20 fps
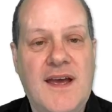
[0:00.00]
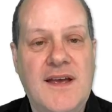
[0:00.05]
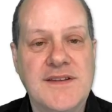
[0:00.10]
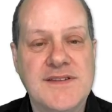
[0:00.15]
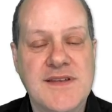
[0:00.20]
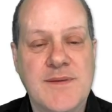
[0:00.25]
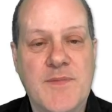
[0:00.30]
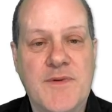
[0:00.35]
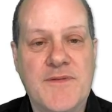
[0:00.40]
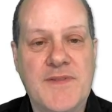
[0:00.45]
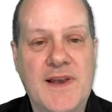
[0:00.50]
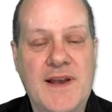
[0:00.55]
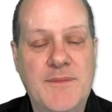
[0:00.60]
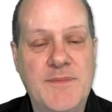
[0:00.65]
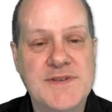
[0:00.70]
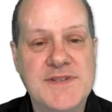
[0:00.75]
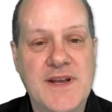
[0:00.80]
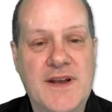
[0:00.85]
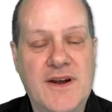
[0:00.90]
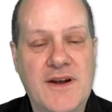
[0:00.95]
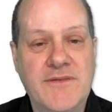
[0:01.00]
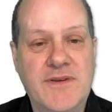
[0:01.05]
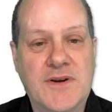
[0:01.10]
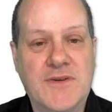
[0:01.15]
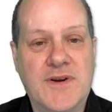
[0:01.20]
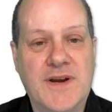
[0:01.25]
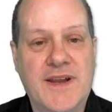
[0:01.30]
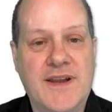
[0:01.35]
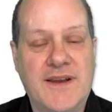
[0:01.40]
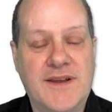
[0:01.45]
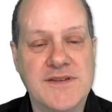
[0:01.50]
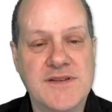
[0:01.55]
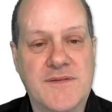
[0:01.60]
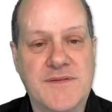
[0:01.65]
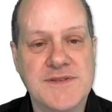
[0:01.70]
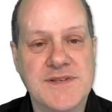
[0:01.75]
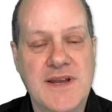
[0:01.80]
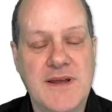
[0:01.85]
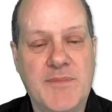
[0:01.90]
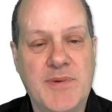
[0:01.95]
Some of the limited over cricket is
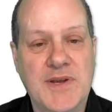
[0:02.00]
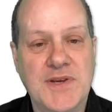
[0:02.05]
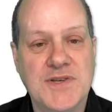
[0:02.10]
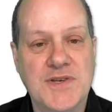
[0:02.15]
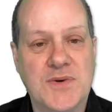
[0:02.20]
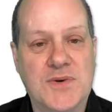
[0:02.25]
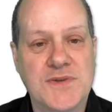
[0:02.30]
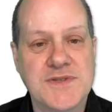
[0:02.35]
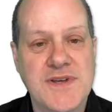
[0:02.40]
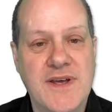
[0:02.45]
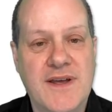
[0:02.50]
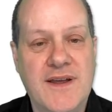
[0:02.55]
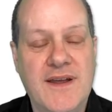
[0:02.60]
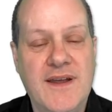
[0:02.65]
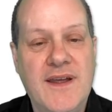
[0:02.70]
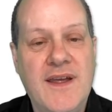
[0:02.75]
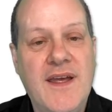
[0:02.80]
obviously a bit shorter.